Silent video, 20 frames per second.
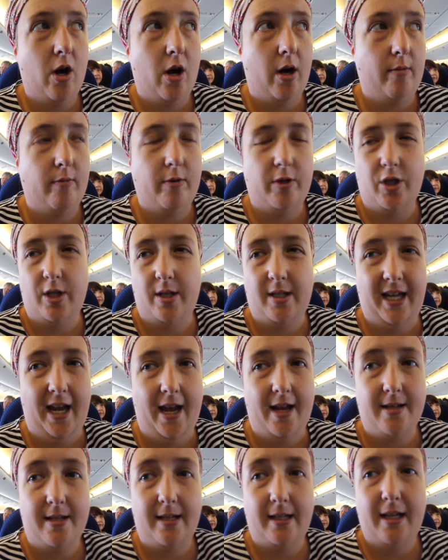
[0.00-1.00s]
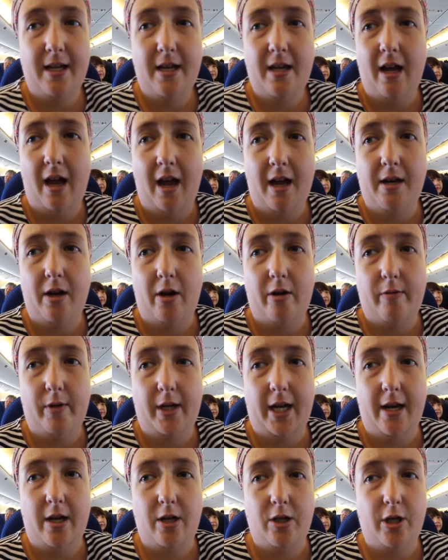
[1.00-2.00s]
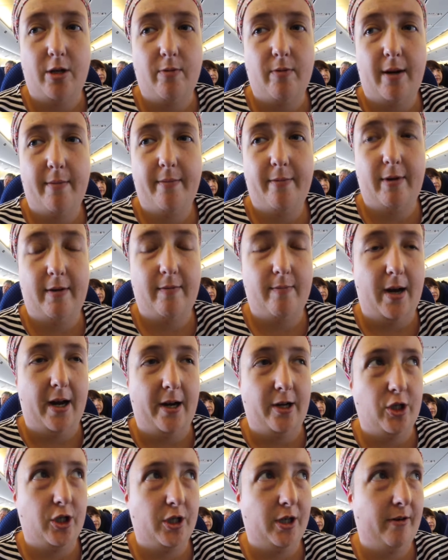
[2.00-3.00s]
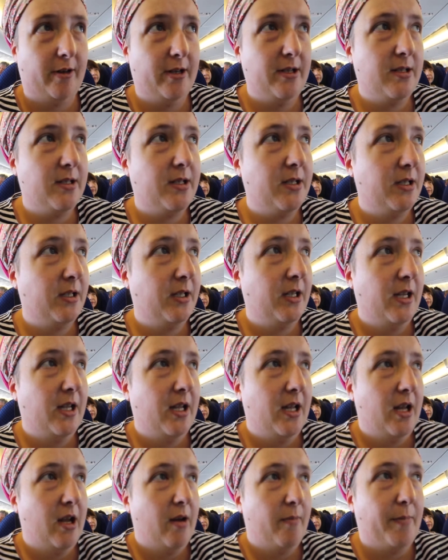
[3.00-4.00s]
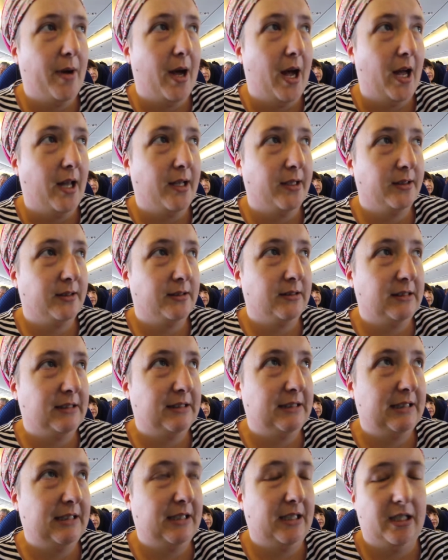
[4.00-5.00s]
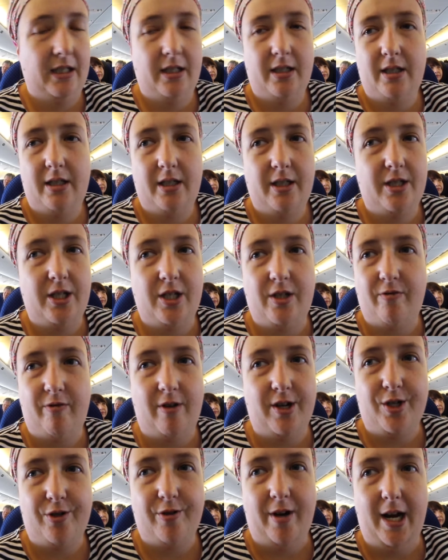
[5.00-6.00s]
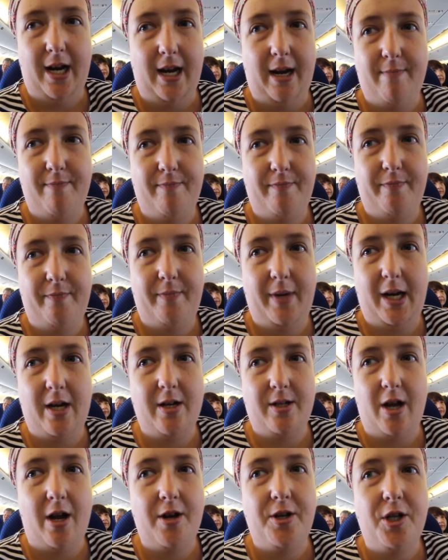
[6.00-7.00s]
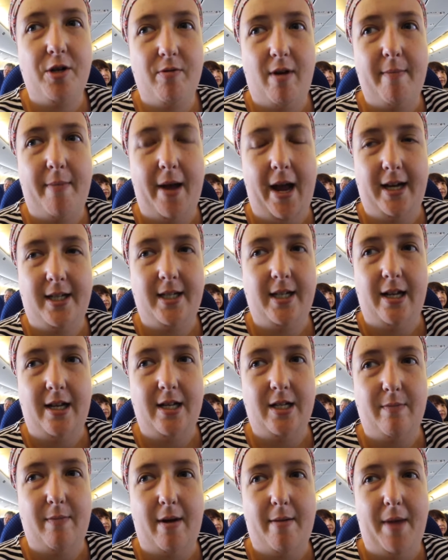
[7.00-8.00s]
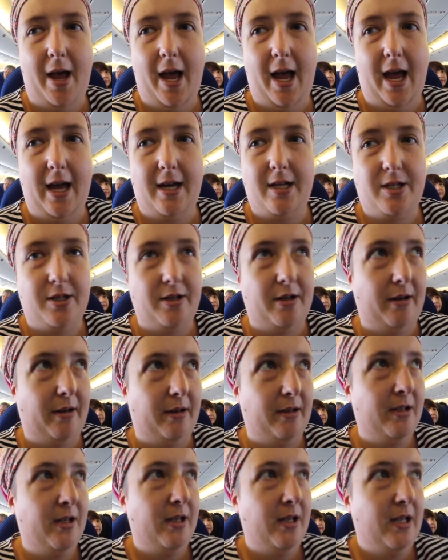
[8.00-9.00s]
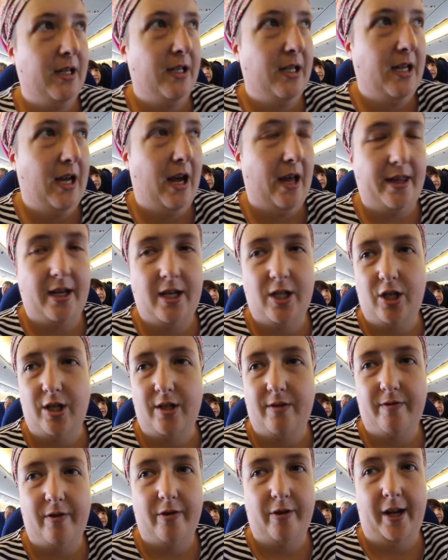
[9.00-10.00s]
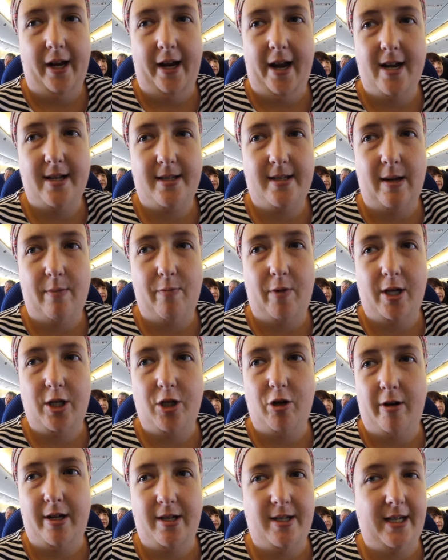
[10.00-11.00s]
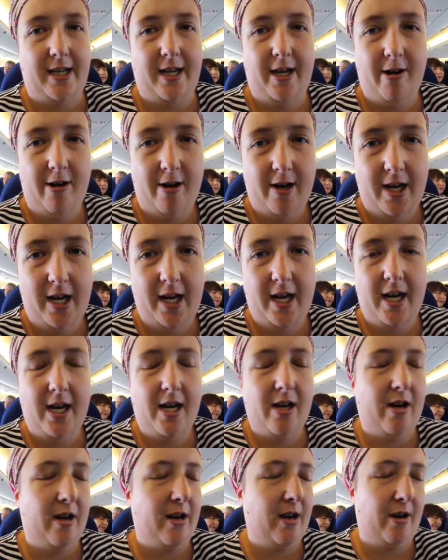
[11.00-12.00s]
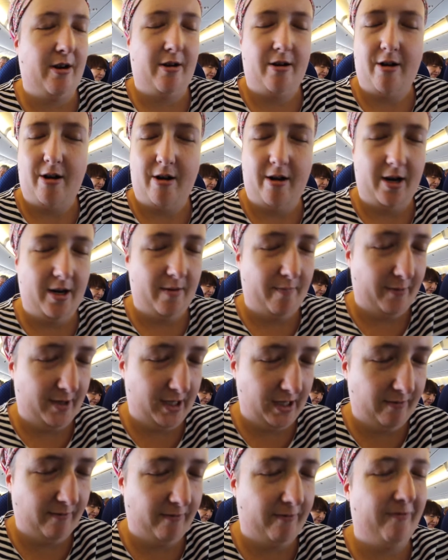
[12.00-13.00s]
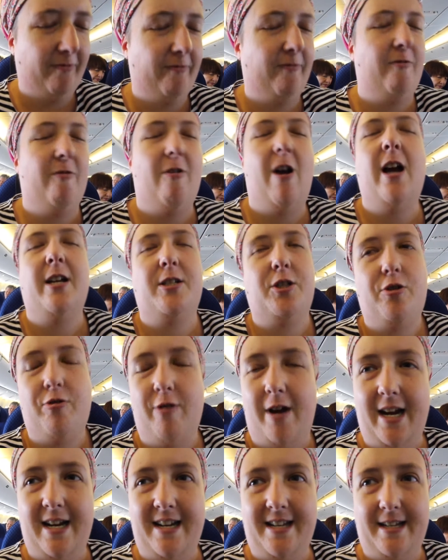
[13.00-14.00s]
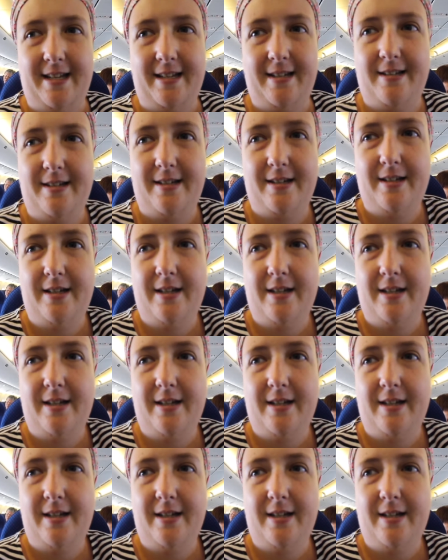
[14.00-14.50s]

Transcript: I will just cancel it and I'll get a new one with my insurance. But just frustrating, because I knew I packed it into my bag, so I think it's just fallen out somewhere during security. I don't know, and we're just frustrated.